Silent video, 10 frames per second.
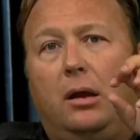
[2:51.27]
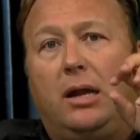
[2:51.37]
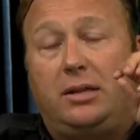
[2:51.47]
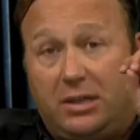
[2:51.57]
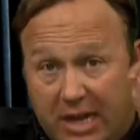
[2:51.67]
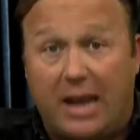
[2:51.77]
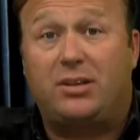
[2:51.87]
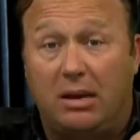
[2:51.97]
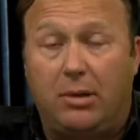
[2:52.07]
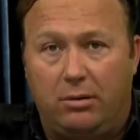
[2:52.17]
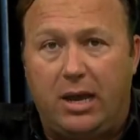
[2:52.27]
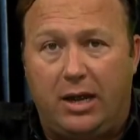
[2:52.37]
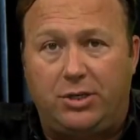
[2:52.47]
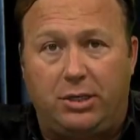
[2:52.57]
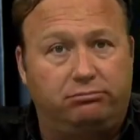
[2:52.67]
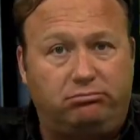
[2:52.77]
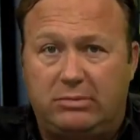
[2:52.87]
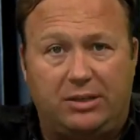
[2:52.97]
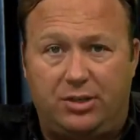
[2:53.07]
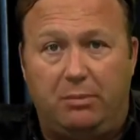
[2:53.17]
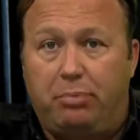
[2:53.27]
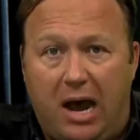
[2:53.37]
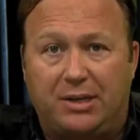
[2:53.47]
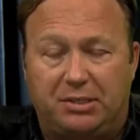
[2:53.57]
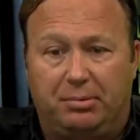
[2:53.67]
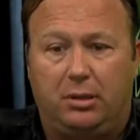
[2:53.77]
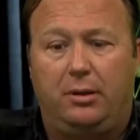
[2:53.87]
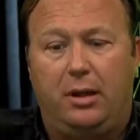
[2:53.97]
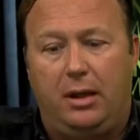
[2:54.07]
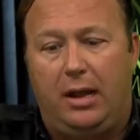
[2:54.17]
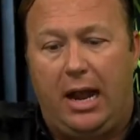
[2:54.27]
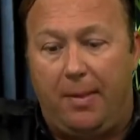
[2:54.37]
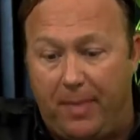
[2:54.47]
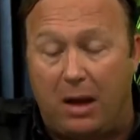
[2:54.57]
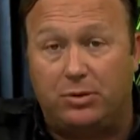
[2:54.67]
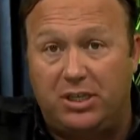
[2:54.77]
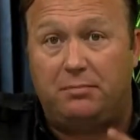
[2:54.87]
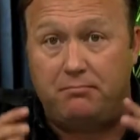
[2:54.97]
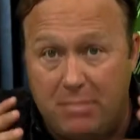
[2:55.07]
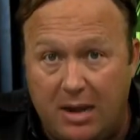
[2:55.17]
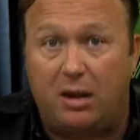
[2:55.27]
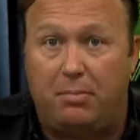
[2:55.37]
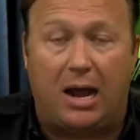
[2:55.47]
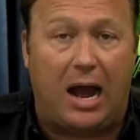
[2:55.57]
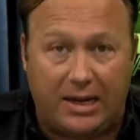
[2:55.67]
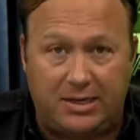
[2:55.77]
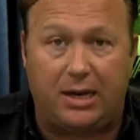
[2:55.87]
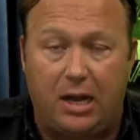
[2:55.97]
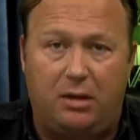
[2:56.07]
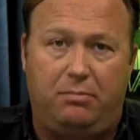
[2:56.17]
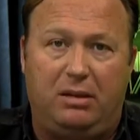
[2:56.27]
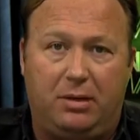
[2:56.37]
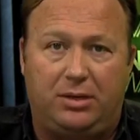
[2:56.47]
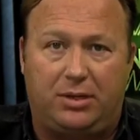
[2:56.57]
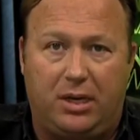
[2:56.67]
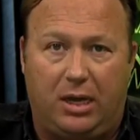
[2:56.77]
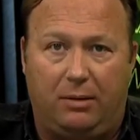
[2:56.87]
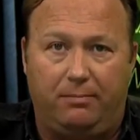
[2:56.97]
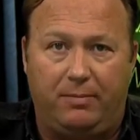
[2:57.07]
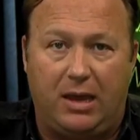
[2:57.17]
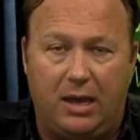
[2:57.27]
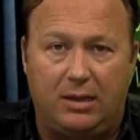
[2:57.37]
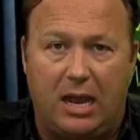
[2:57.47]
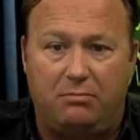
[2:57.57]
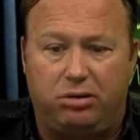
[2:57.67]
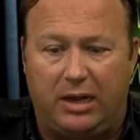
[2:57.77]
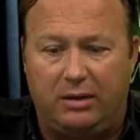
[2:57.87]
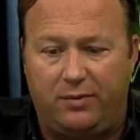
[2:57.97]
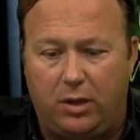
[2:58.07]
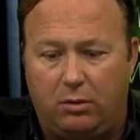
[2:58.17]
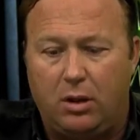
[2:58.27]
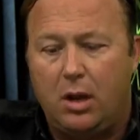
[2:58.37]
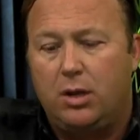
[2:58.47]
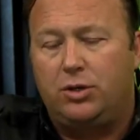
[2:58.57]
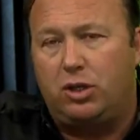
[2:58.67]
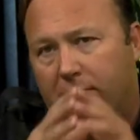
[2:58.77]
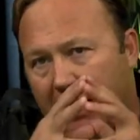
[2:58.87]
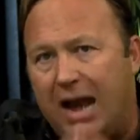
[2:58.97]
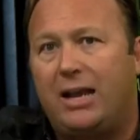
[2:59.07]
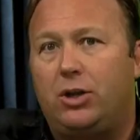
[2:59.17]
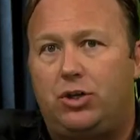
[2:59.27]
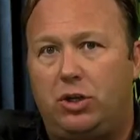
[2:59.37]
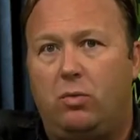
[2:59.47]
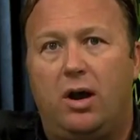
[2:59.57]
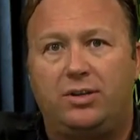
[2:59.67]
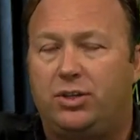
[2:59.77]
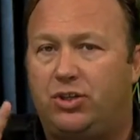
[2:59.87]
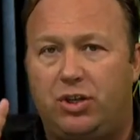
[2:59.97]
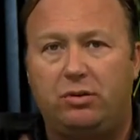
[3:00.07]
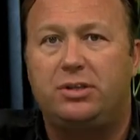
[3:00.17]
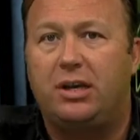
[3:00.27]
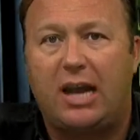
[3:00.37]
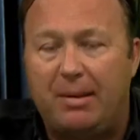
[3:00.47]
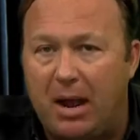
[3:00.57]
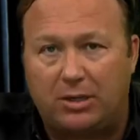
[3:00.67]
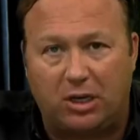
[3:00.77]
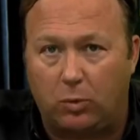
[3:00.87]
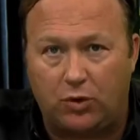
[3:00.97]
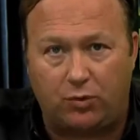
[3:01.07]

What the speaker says: at the exact same location. That's impossible. And that was admitted by ITN and BBC. They hid that in plain view. So my issue was, as soon as it came out there were